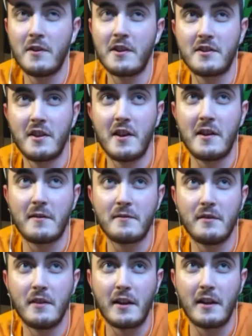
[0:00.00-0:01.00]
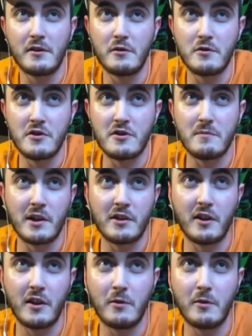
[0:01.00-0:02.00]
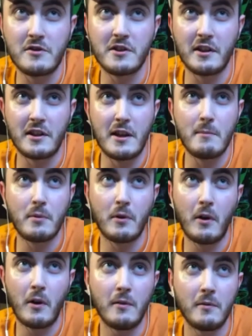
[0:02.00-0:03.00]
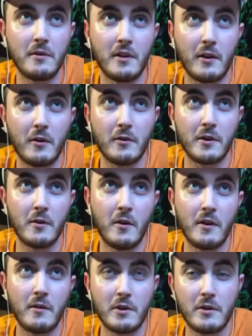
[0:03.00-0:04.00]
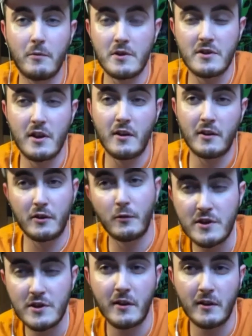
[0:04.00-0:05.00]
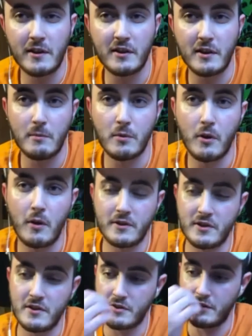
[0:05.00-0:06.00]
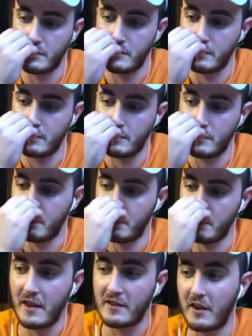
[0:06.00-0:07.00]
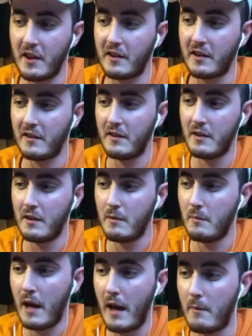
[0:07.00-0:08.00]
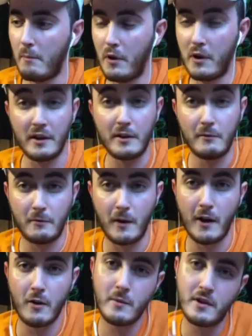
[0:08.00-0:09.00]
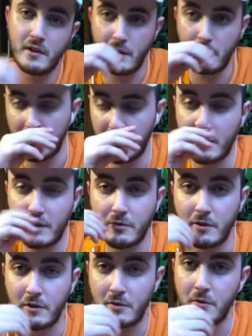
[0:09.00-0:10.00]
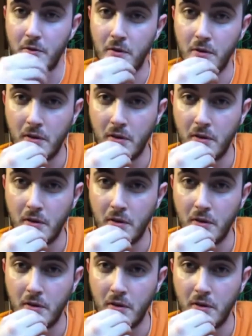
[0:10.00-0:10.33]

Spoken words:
That's like you just mix like what you said, like improv, like early on with freestyling, because freestyling is improv essentially, but like that's like putting an environment and everything. That's really cool.